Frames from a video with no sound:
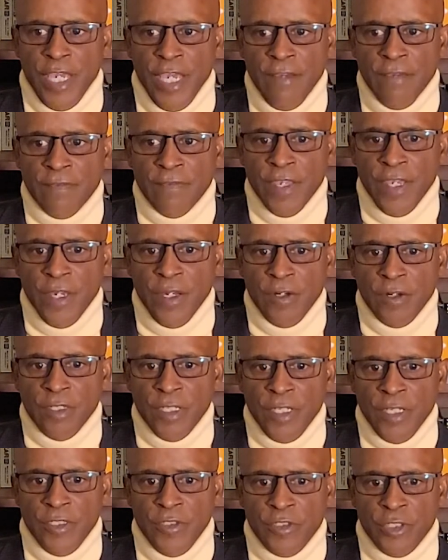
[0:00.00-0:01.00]

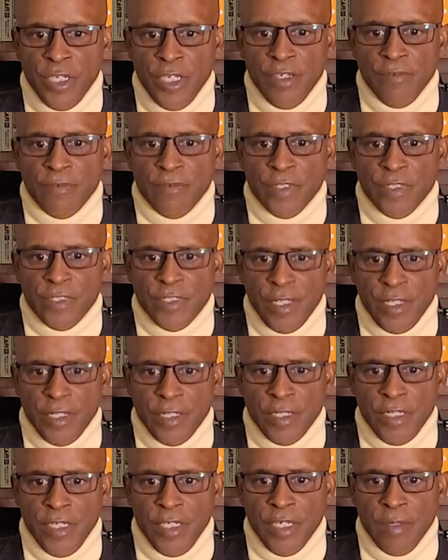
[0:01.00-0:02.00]
FLNG
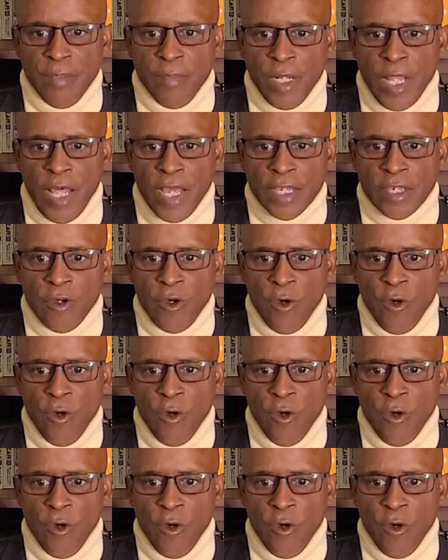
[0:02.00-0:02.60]
facility in Block